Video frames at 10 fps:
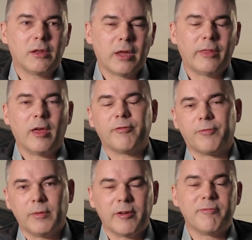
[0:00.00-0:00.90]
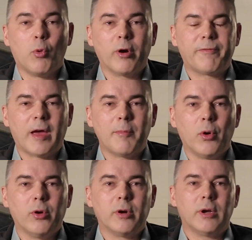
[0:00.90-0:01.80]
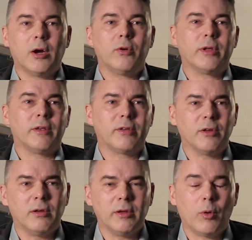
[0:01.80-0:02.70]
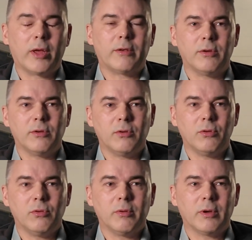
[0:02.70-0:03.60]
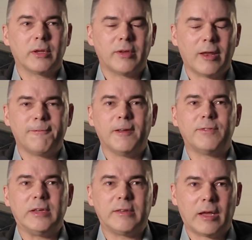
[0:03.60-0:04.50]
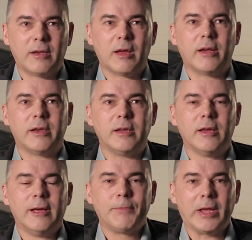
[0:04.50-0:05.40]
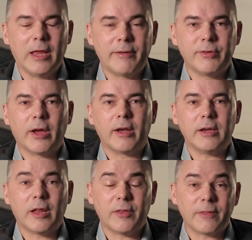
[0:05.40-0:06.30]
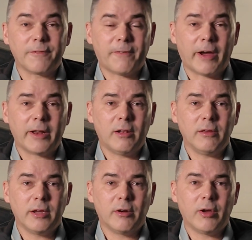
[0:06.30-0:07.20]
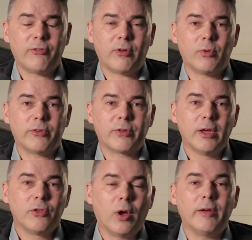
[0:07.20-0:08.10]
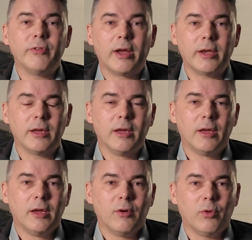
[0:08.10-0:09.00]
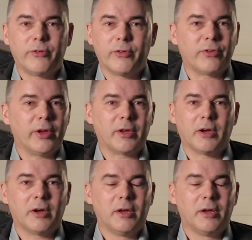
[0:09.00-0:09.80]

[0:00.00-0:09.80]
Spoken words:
Then they've morphed that motor out until it went to 1050, 1090, 1190, and I think the final iteration was 1290, which is like